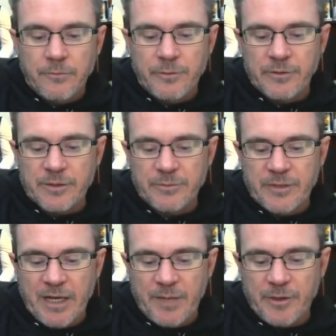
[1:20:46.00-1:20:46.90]
Doing some
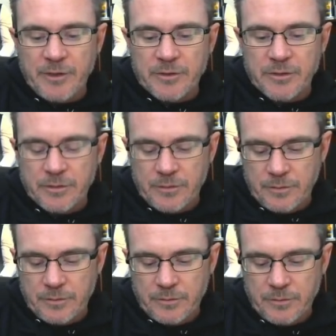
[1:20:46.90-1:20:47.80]
damage.
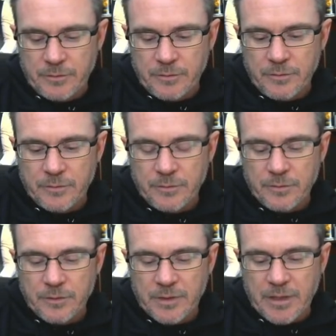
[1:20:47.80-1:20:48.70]

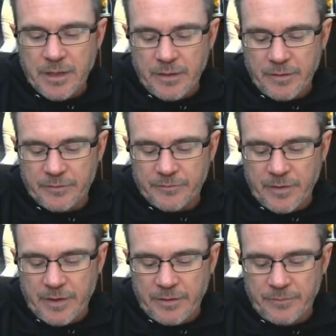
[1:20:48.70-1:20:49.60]
Okay, that's
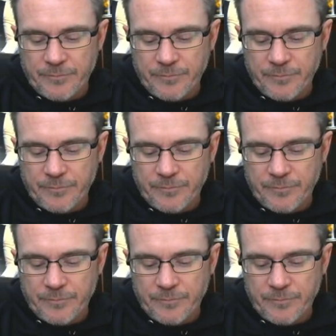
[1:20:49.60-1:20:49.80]
fine.